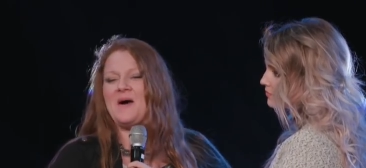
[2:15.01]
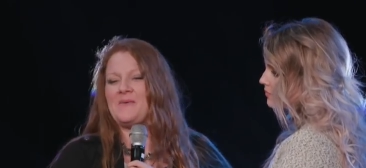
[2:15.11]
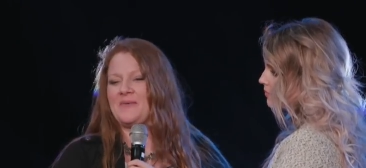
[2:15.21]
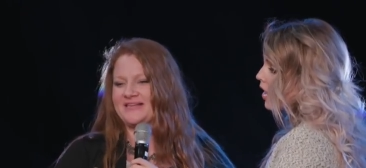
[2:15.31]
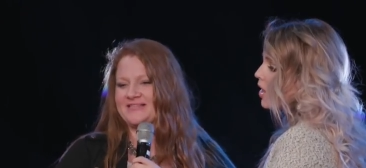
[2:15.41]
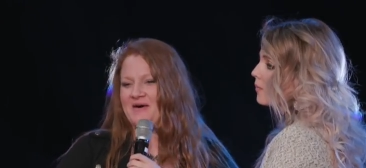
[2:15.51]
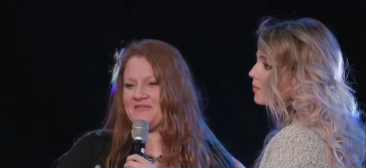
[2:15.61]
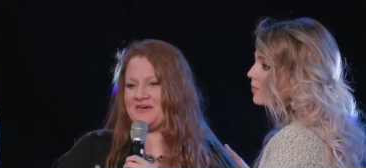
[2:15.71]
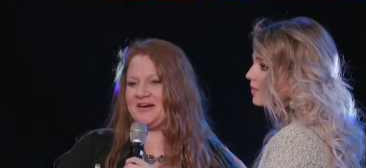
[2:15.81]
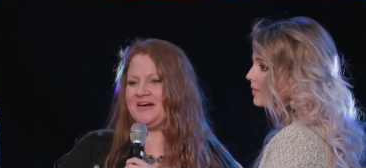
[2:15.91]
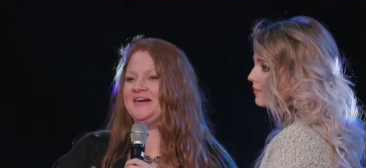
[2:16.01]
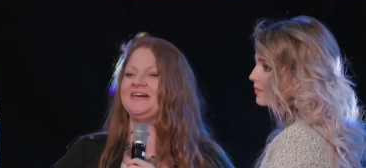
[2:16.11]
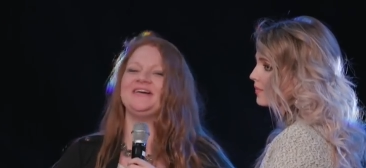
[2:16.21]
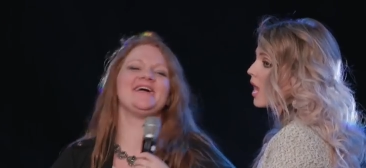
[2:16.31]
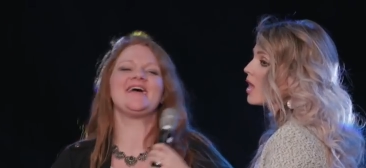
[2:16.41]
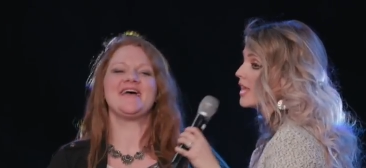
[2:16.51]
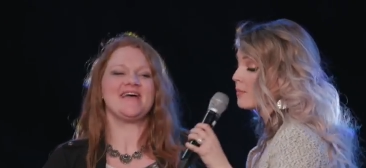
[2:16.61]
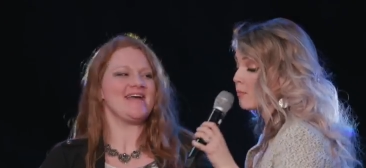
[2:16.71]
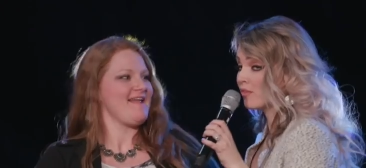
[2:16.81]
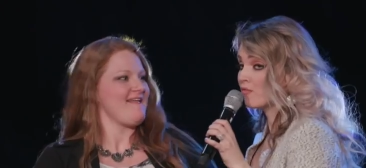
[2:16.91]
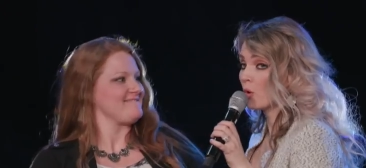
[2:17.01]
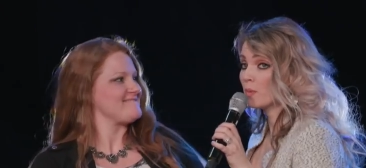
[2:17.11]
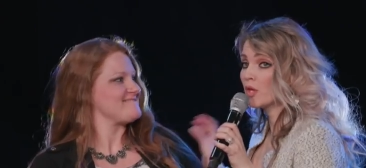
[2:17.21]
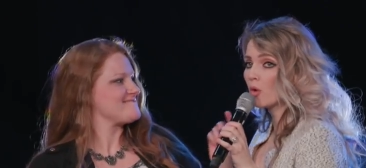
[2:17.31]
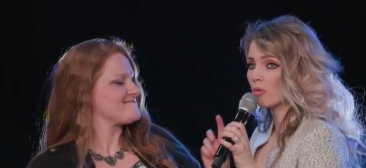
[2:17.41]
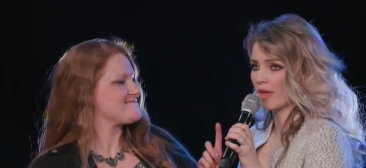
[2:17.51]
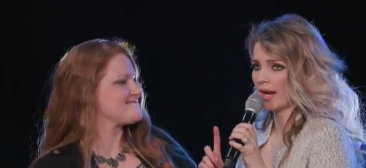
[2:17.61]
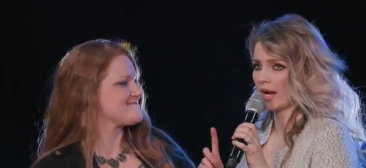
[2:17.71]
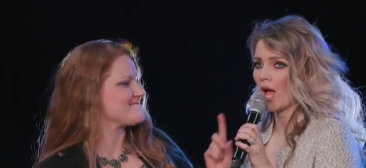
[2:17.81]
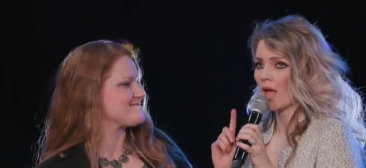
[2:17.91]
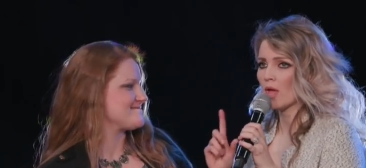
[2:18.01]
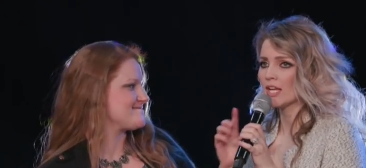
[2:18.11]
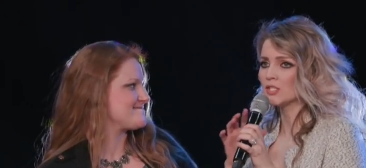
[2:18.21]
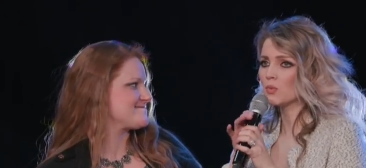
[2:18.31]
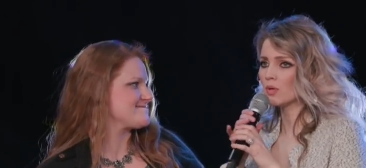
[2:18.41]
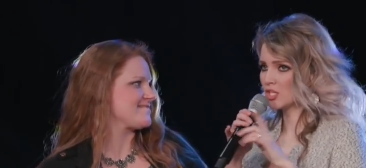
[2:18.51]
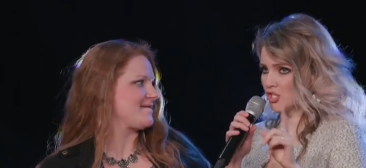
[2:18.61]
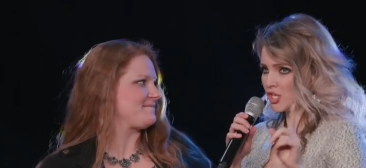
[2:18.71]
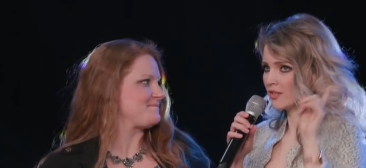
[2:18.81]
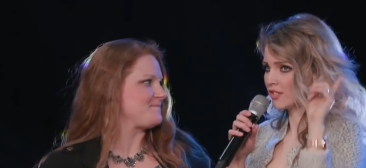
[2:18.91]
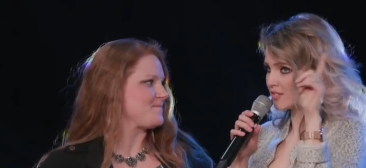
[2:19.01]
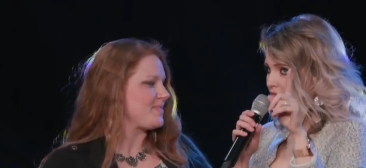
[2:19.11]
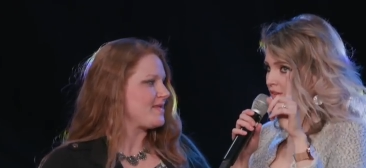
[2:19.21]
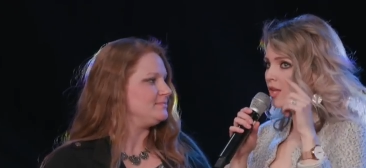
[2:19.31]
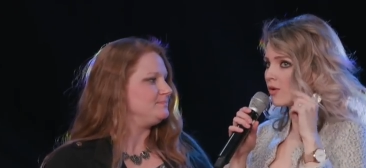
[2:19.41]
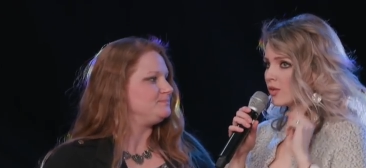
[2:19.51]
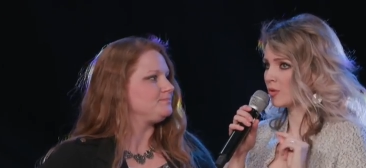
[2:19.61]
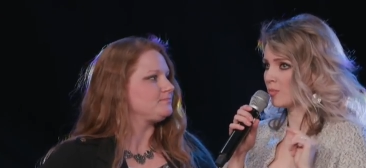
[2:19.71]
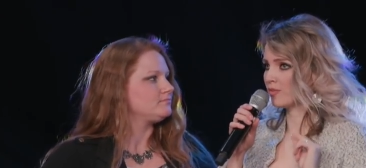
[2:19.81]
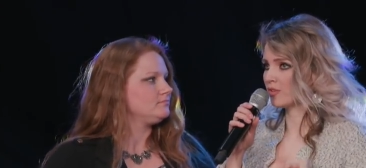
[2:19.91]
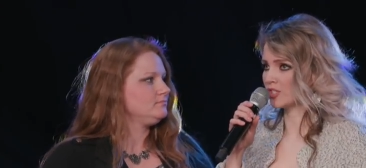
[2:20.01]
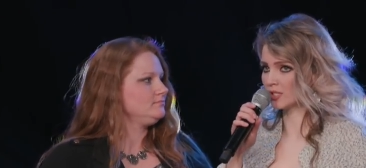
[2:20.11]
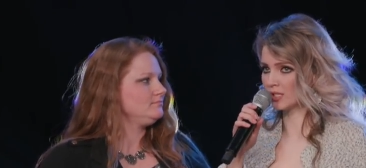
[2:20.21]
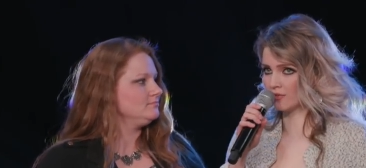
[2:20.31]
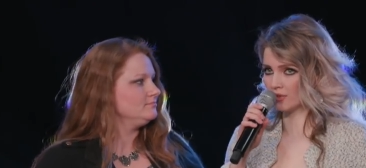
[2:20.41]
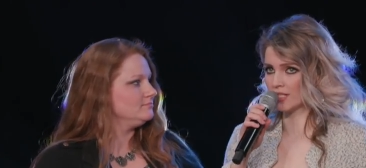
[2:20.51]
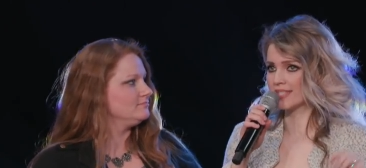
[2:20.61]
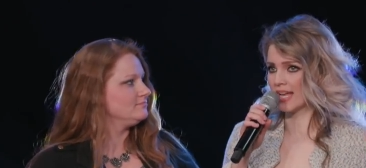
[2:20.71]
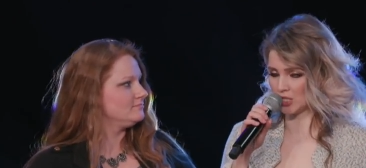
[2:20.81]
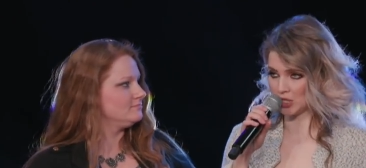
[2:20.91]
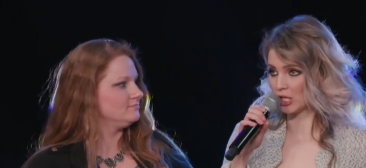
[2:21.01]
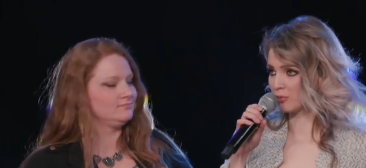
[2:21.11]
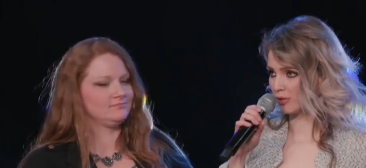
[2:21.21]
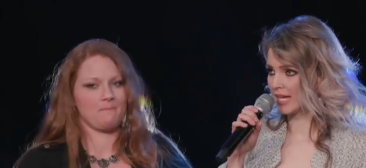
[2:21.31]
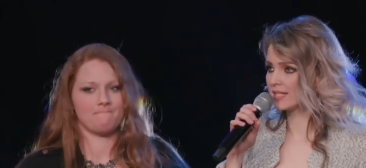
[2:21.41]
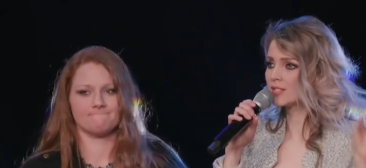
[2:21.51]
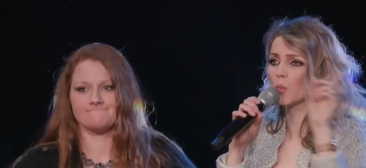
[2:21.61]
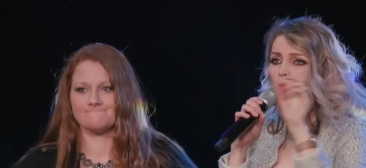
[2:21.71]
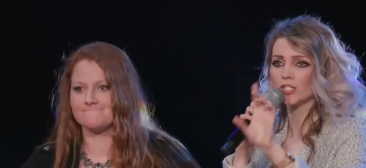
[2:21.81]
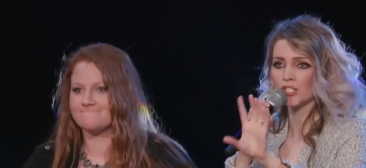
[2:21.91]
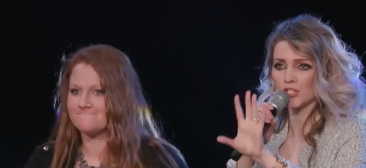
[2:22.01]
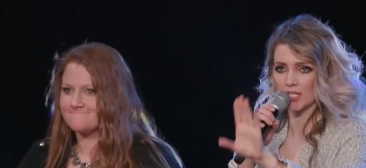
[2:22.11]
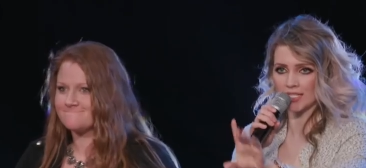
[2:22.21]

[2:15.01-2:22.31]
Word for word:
Speaker 1: was over.
Speaker 2: Let, before we go there, I, I do want to share, there's a video clip of your deliverance that took place. So we're just going to